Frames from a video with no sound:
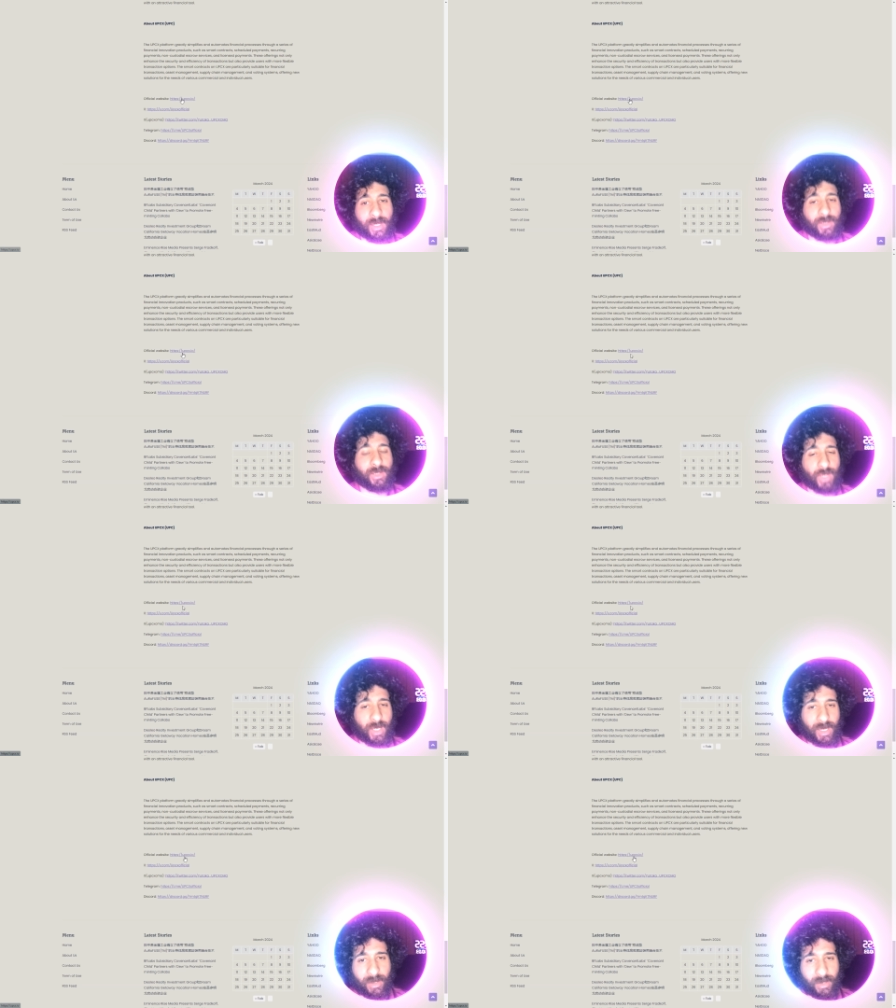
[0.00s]
You can
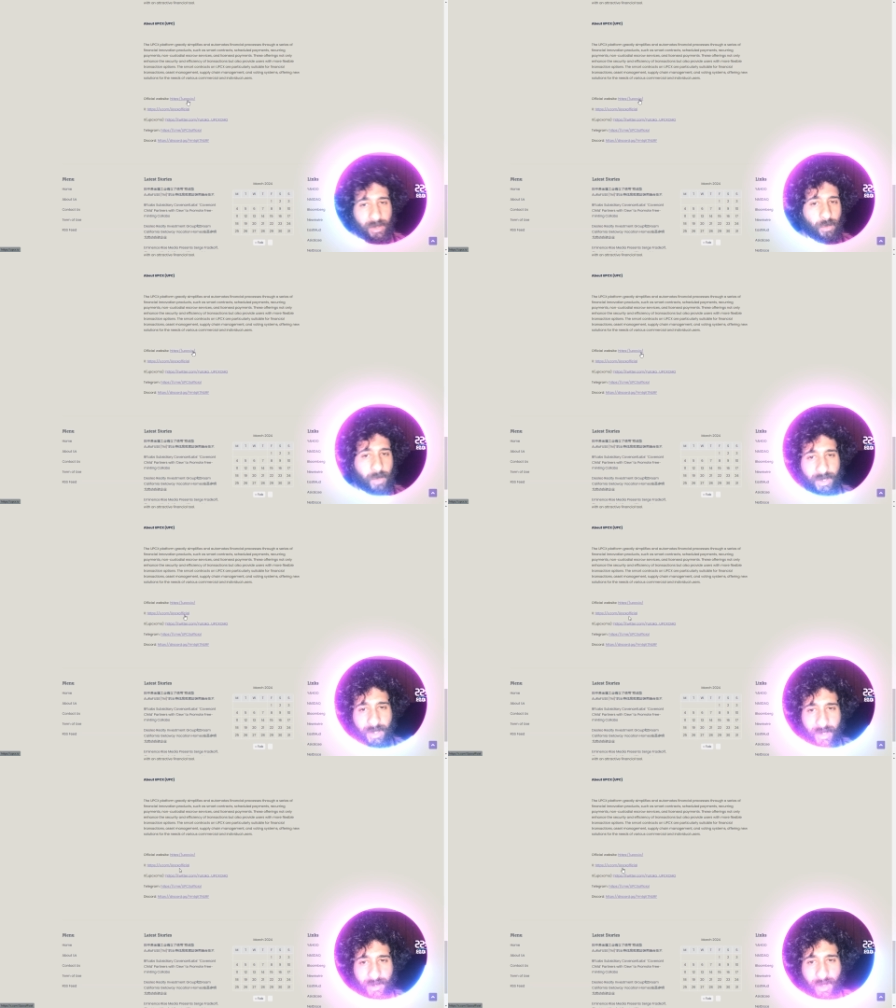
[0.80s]
check it out at
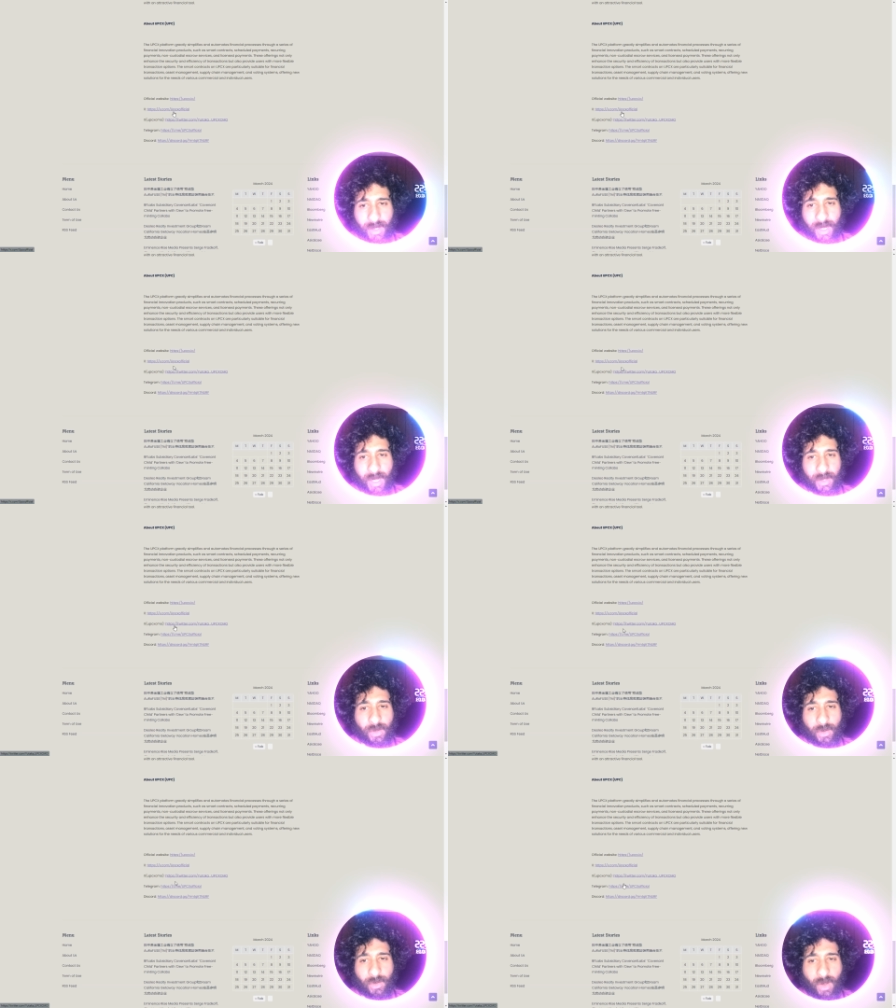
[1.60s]

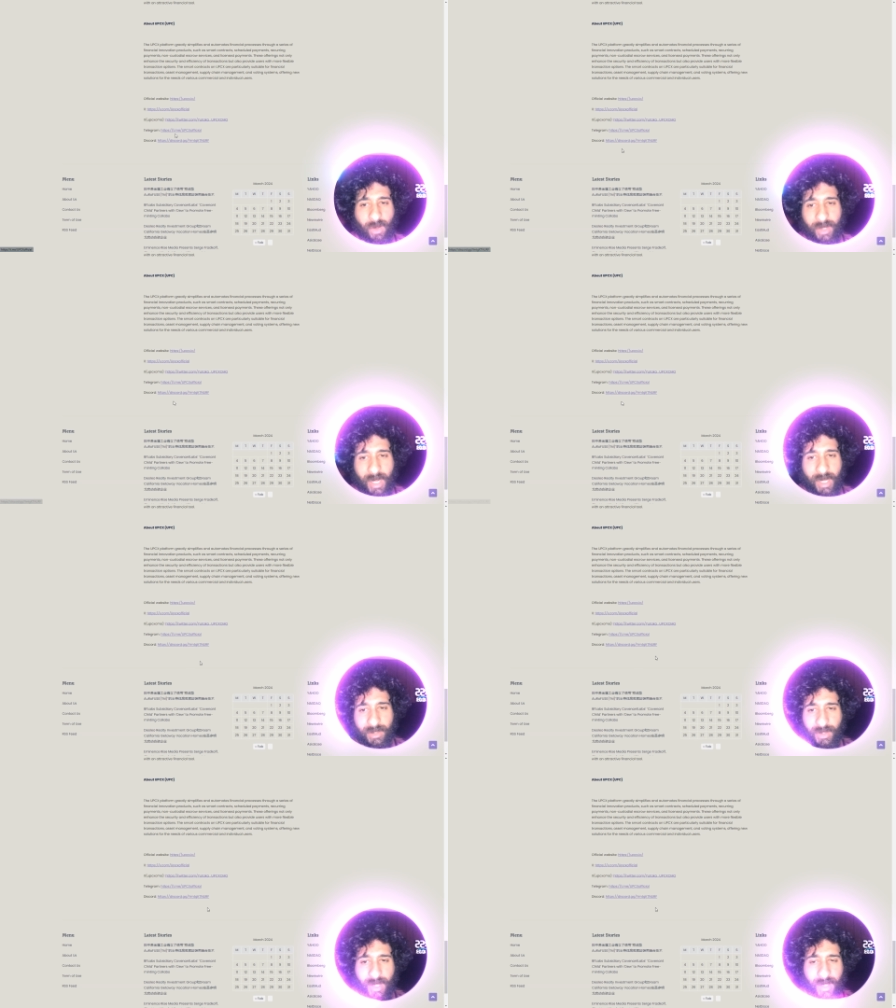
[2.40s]
upcx.io on
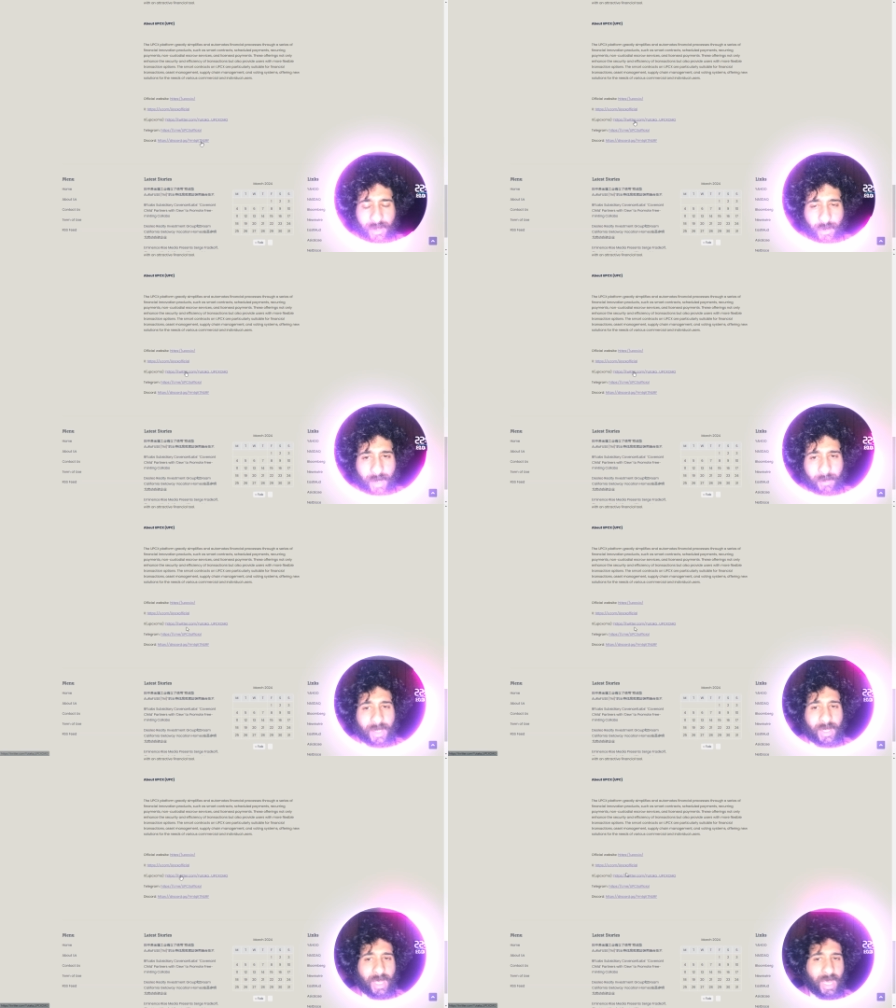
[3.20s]
X, Telegram,
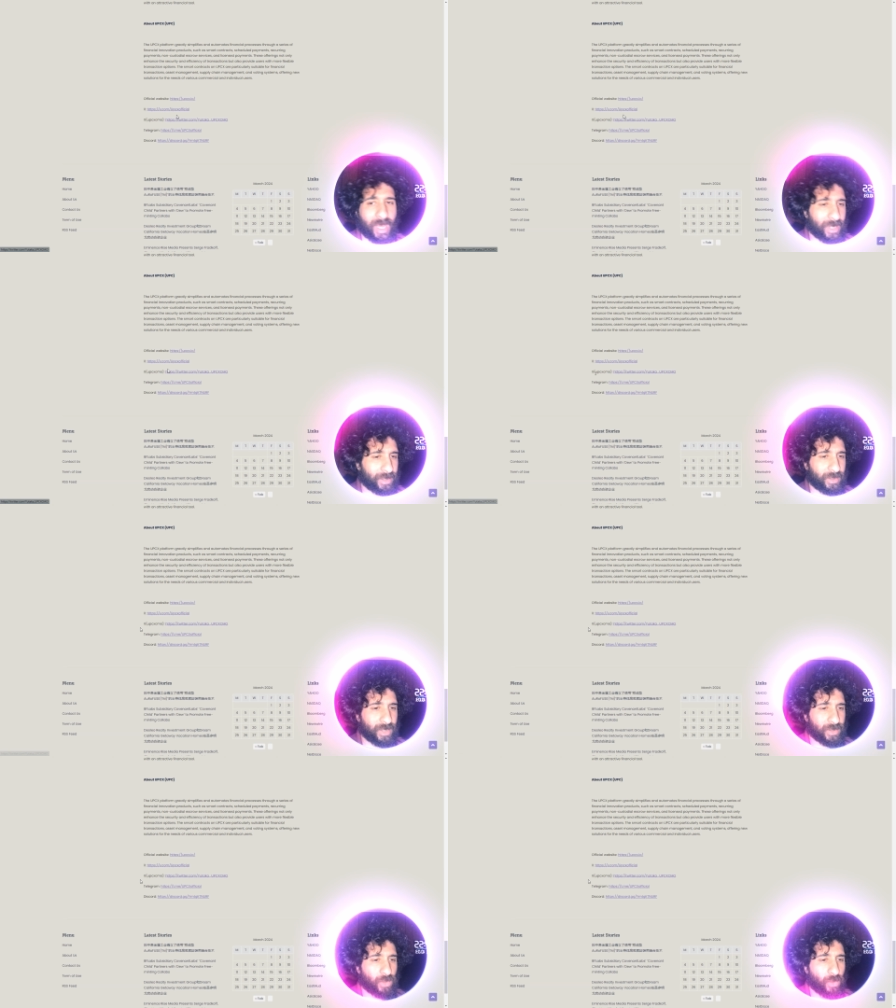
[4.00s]
and
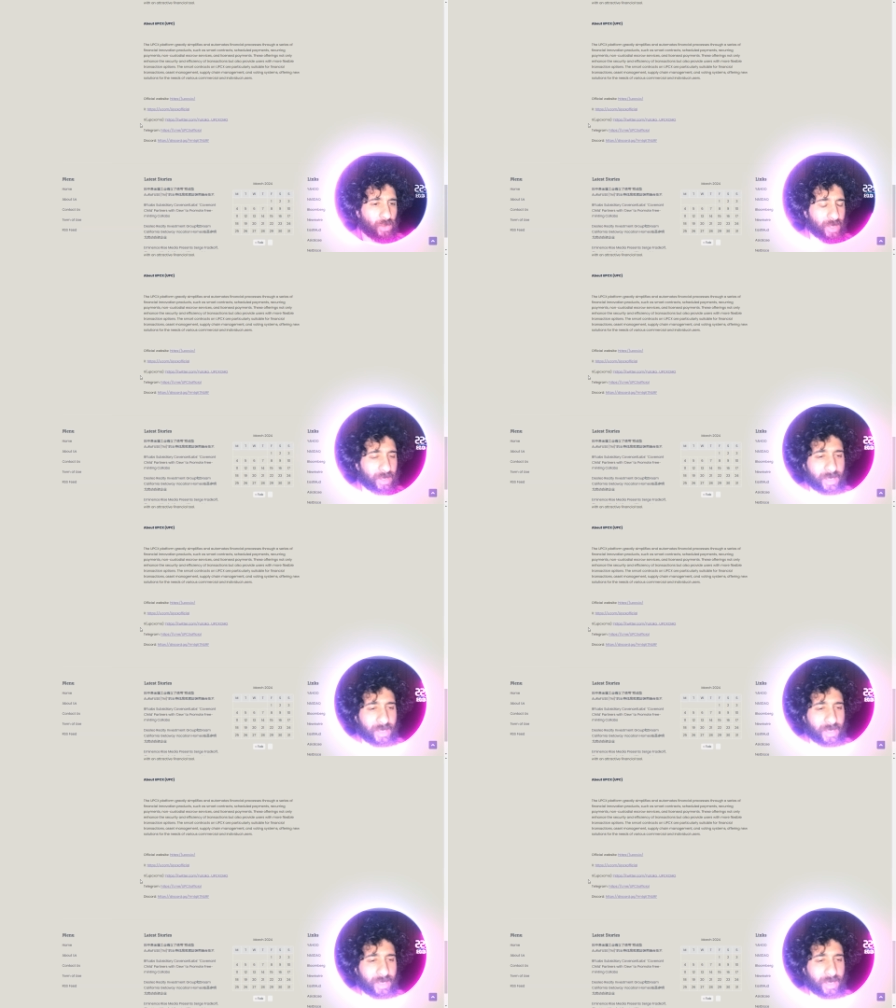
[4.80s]
Discord.